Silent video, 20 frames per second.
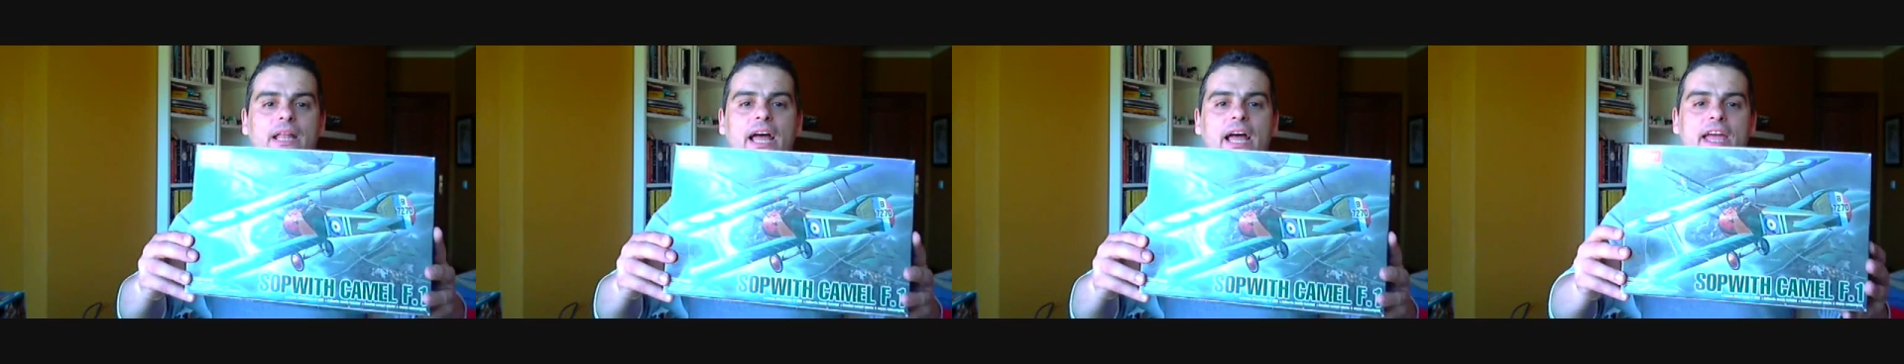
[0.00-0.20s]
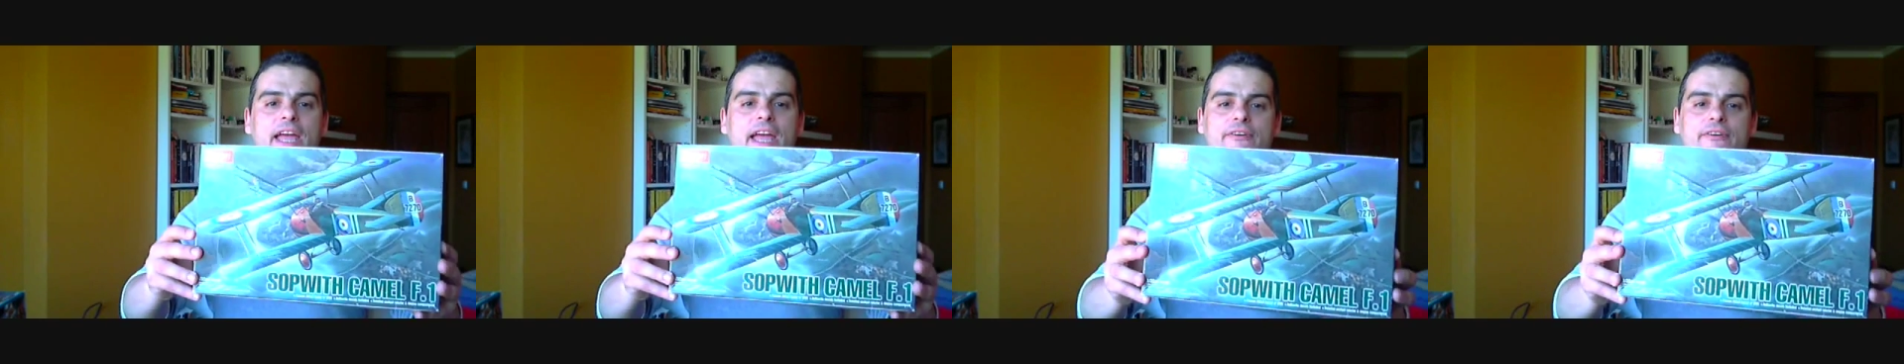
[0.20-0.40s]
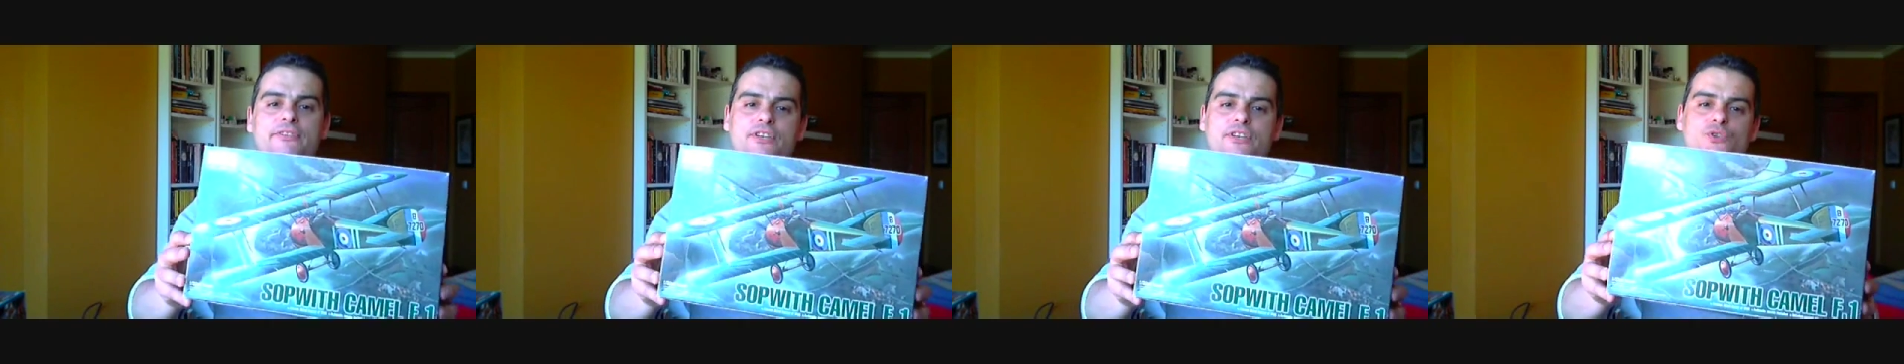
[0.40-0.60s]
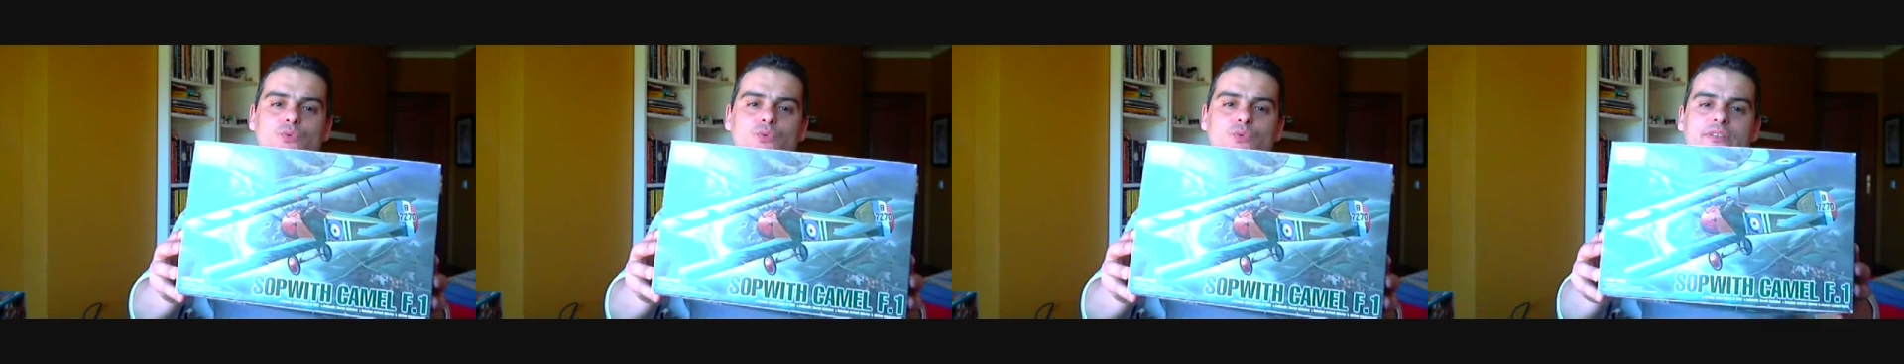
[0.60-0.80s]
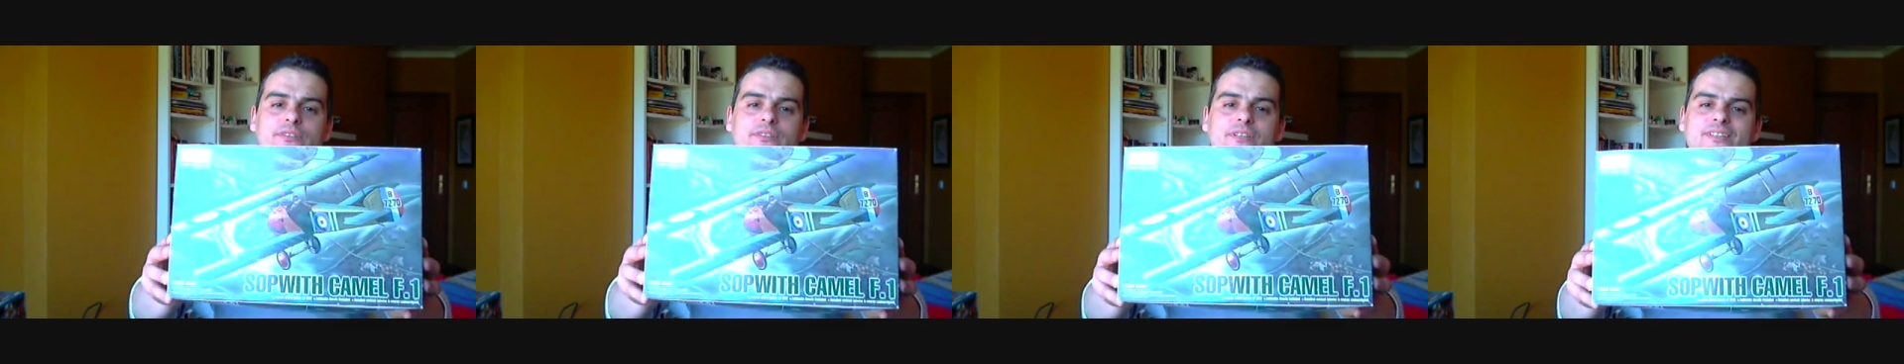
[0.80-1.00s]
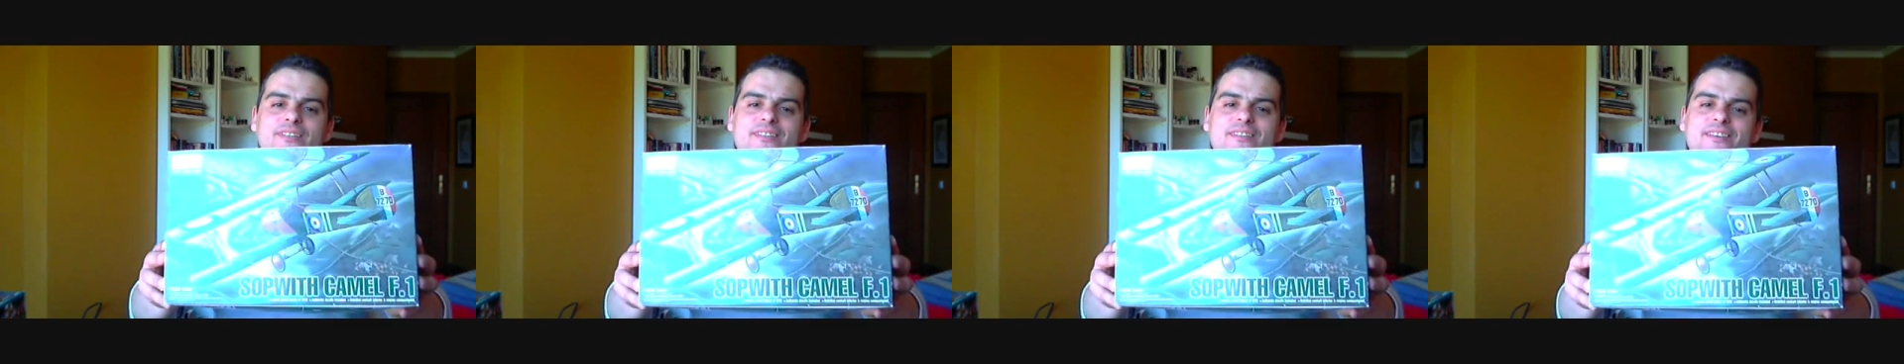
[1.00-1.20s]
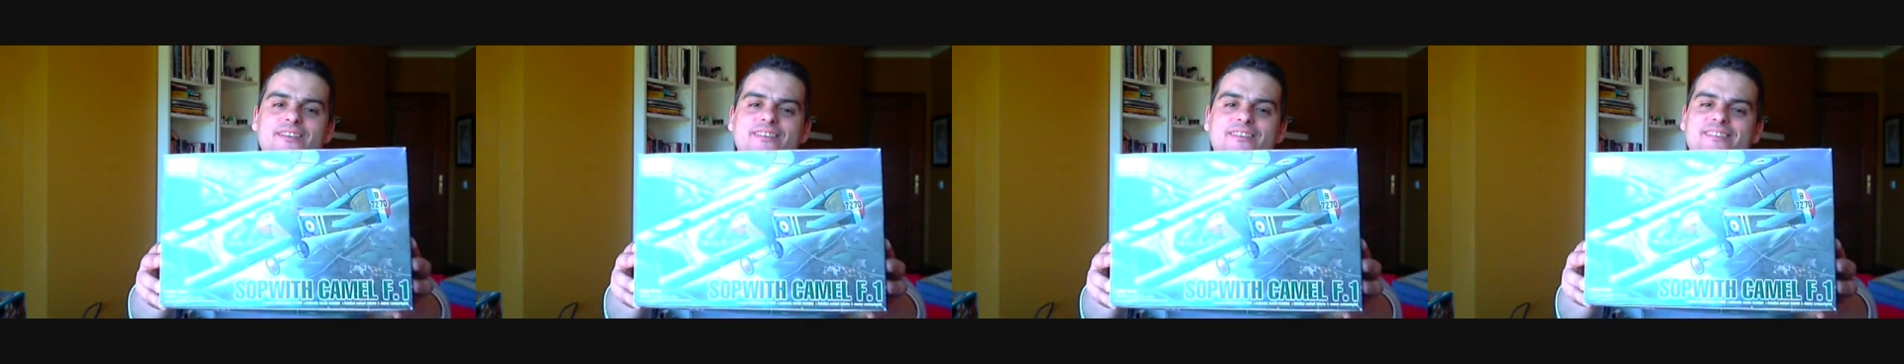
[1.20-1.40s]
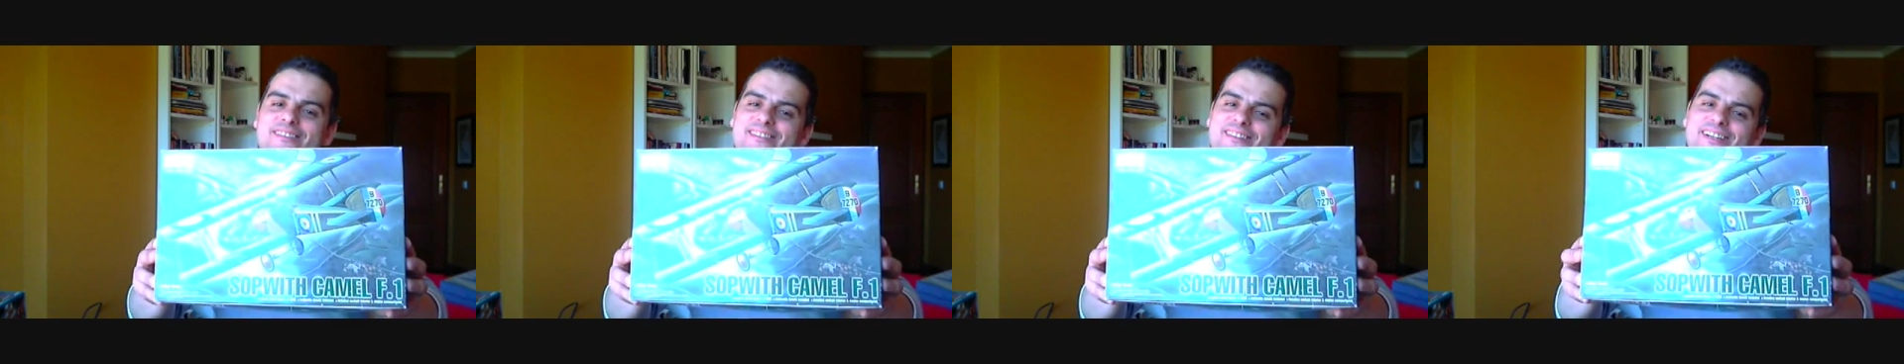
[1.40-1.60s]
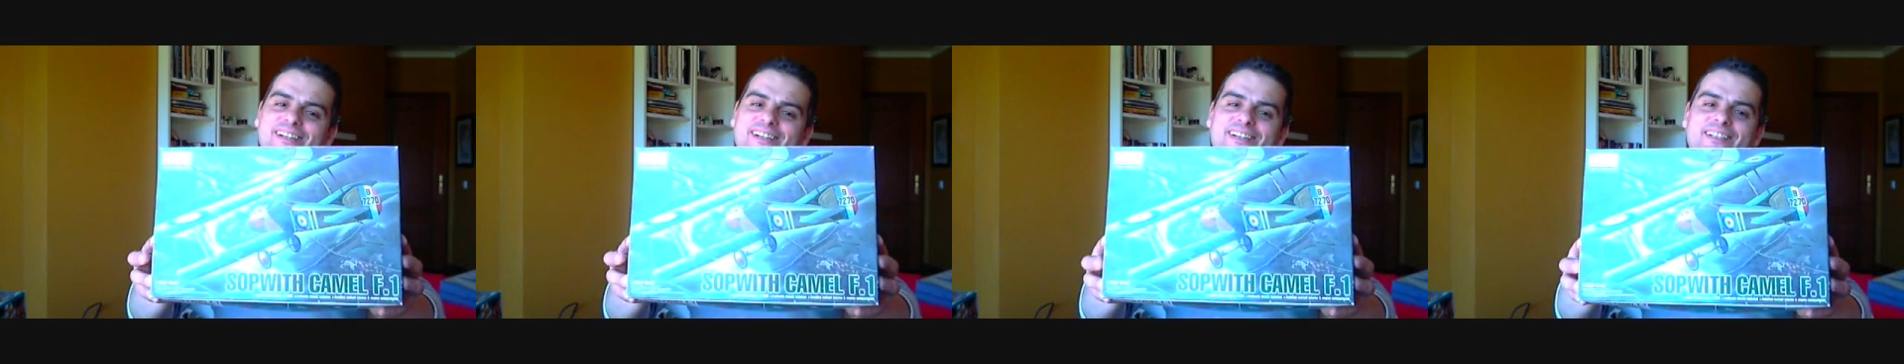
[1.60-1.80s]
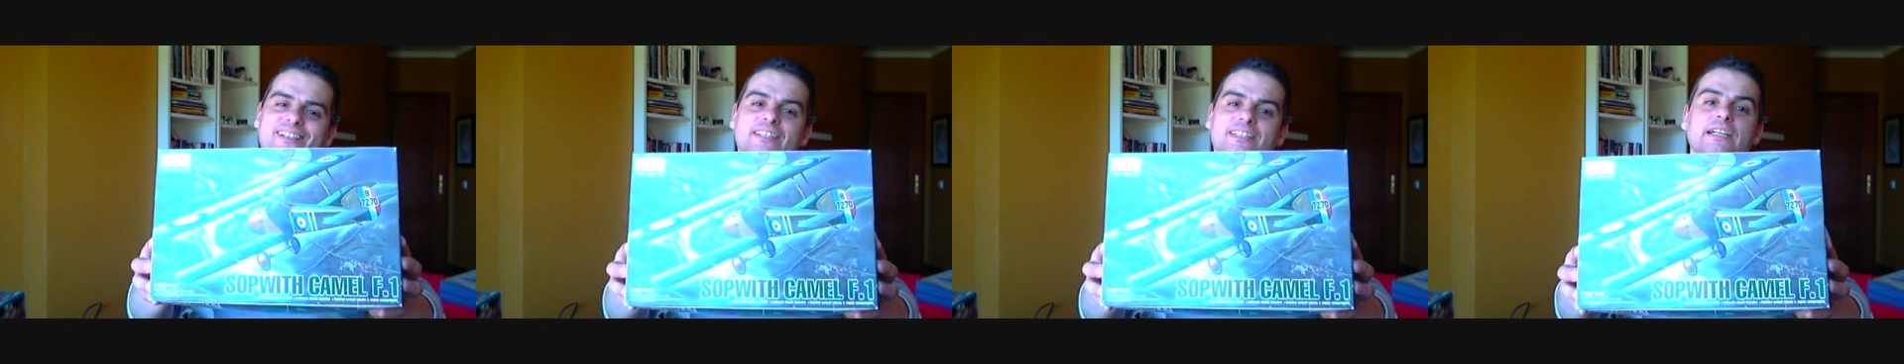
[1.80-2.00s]
I have this one. This is
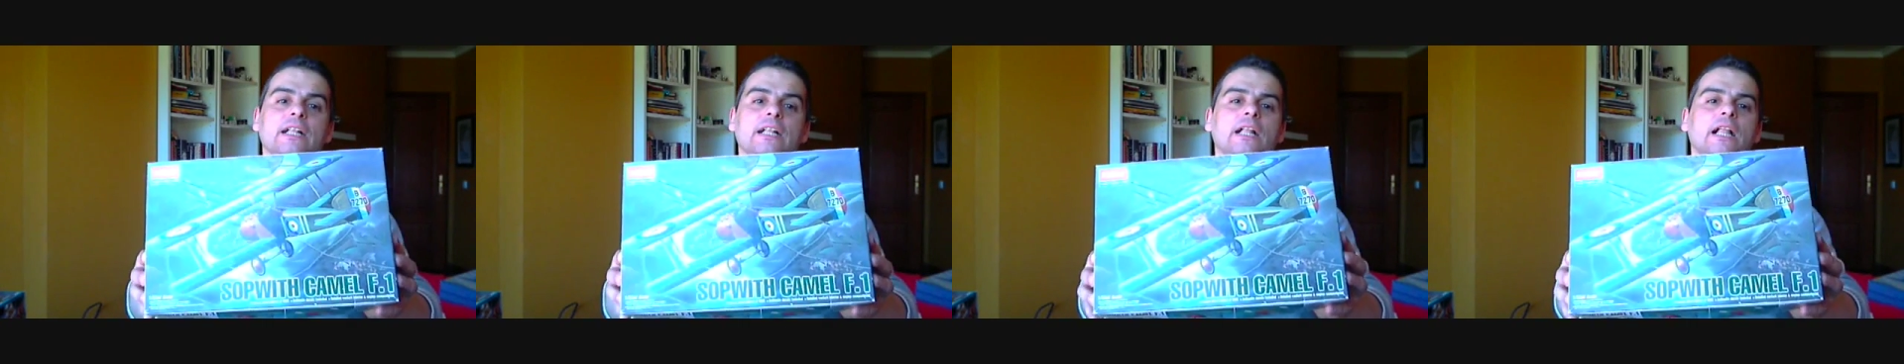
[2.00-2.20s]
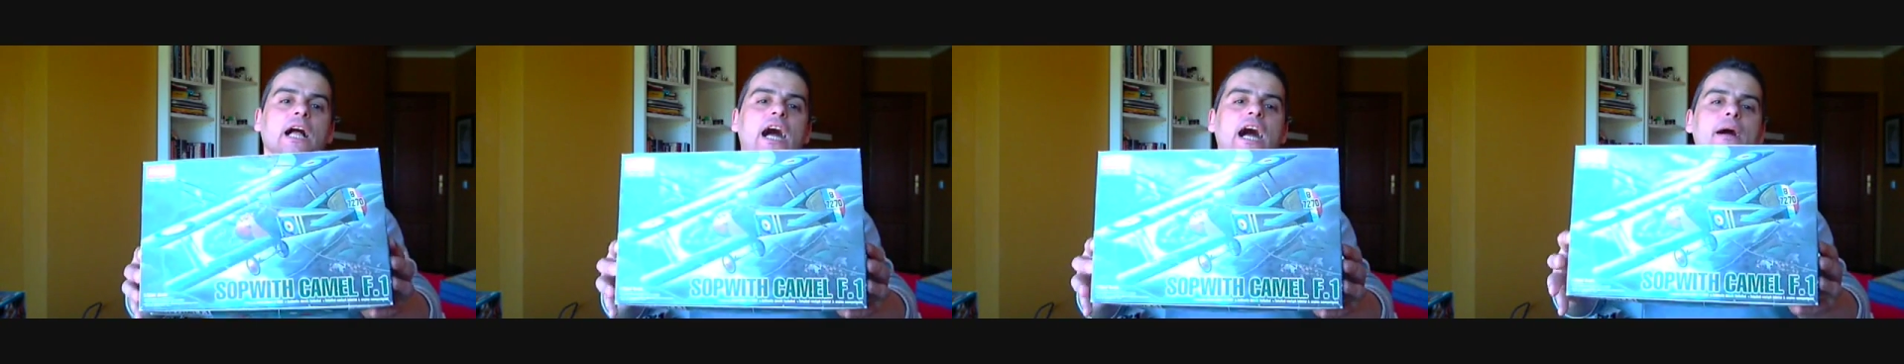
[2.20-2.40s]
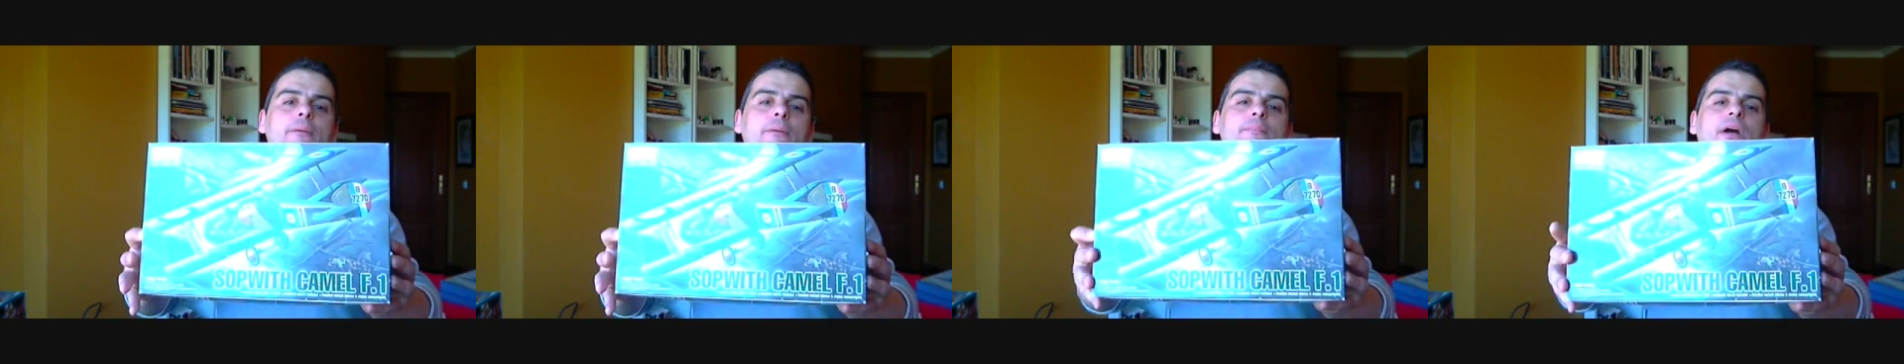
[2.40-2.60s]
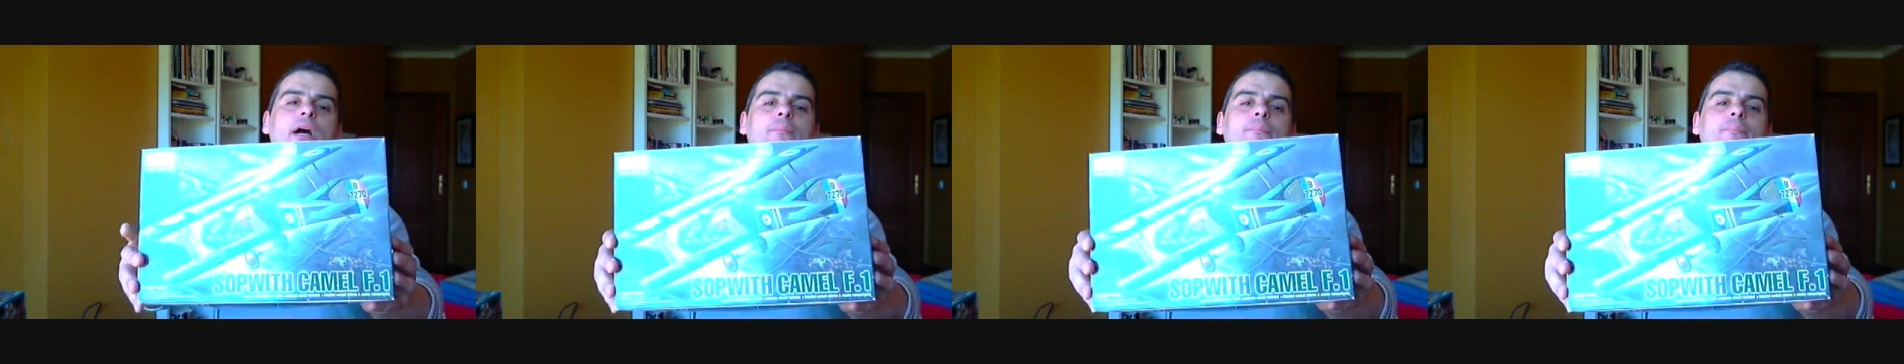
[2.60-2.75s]
I